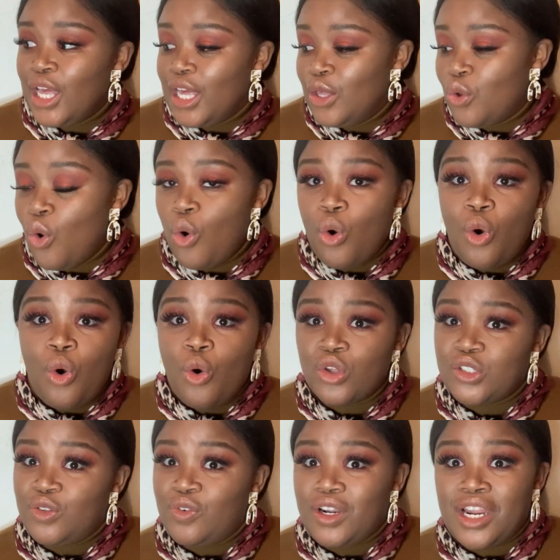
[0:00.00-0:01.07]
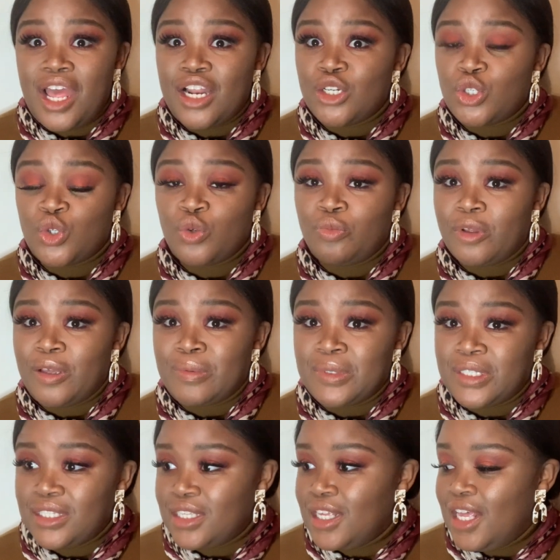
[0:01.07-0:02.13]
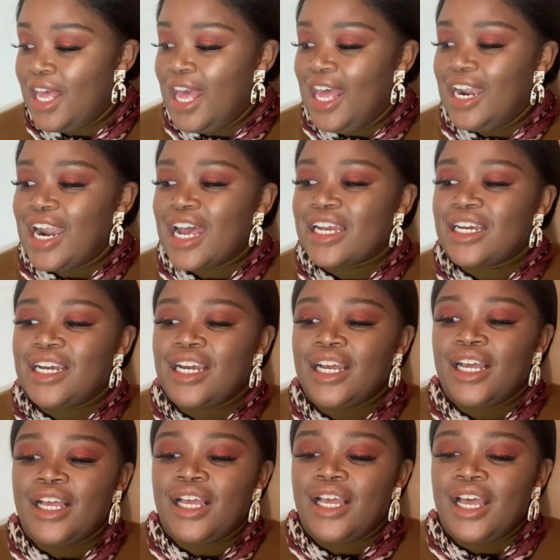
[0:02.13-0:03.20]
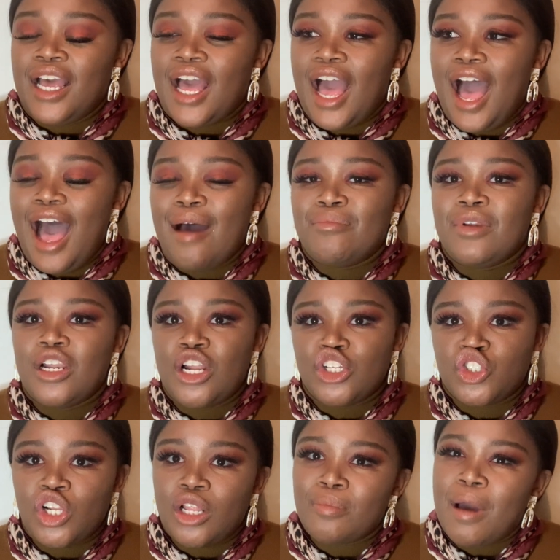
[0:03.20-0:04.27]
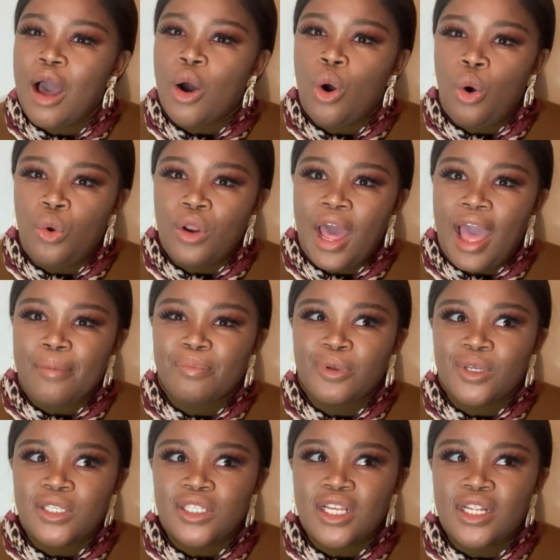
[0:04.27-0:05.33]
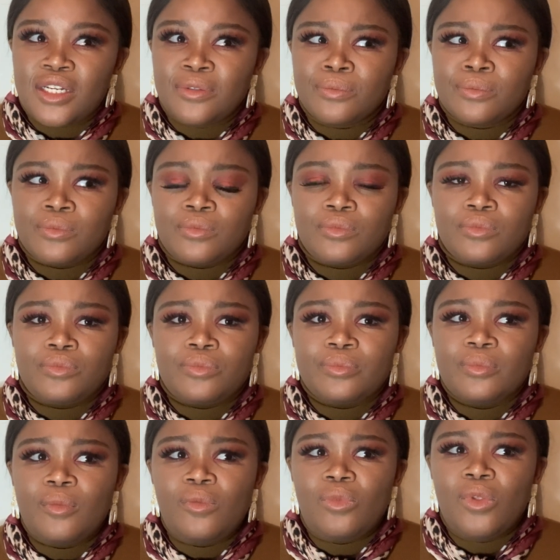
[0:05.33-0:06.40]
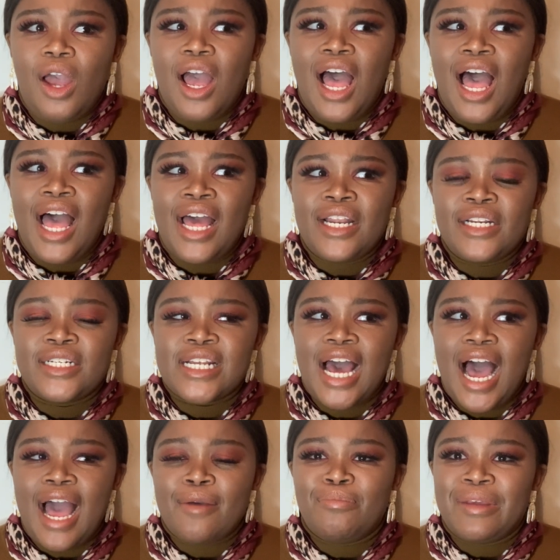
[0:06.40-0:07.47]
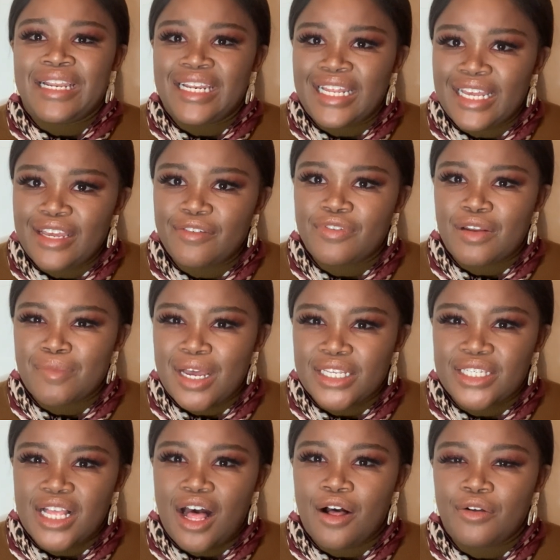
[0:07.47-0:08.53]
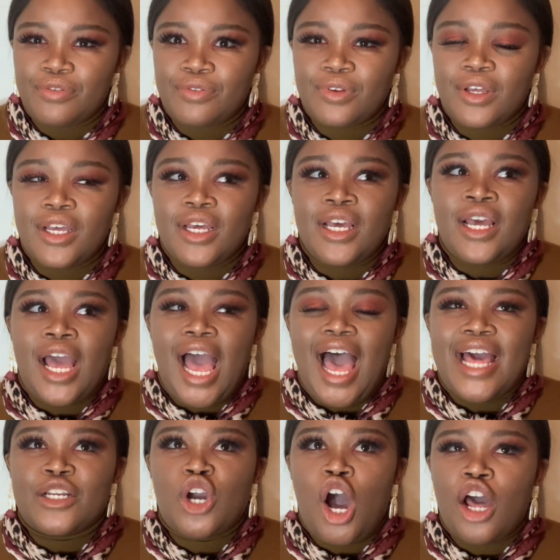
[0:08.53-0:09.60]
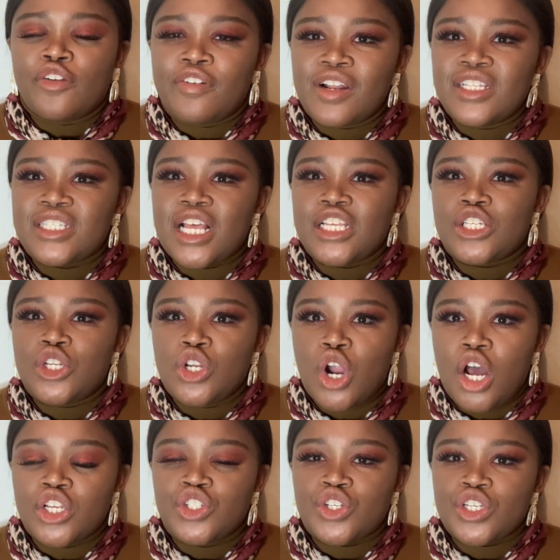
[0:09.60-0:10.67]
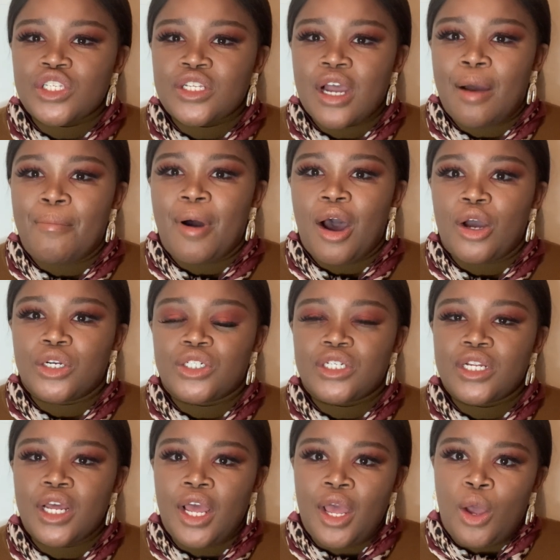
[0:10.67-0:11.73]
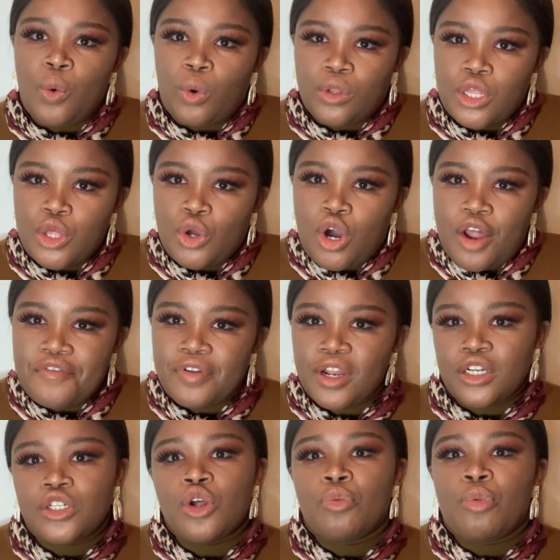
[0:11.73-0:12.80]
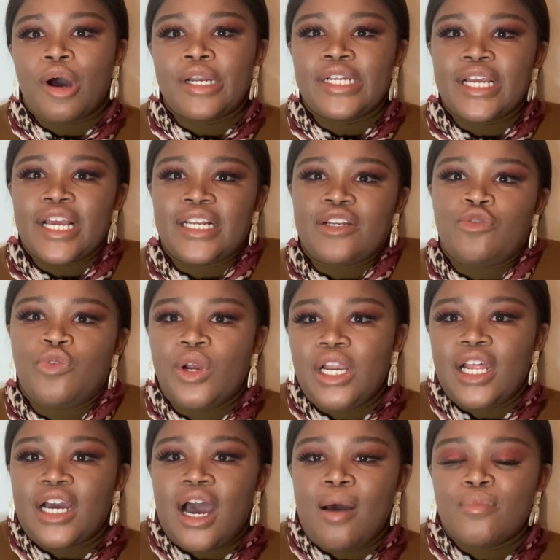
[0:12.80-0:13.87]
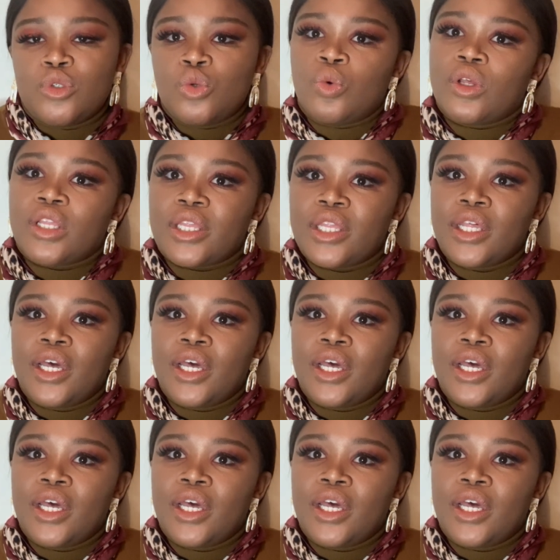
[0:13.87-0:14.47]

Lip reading: Yo, it's very untrue, babes. Like, I'm literally my own hype person, and I believe in myself. And confidence is not just about whether you're confident in your body. It really comes with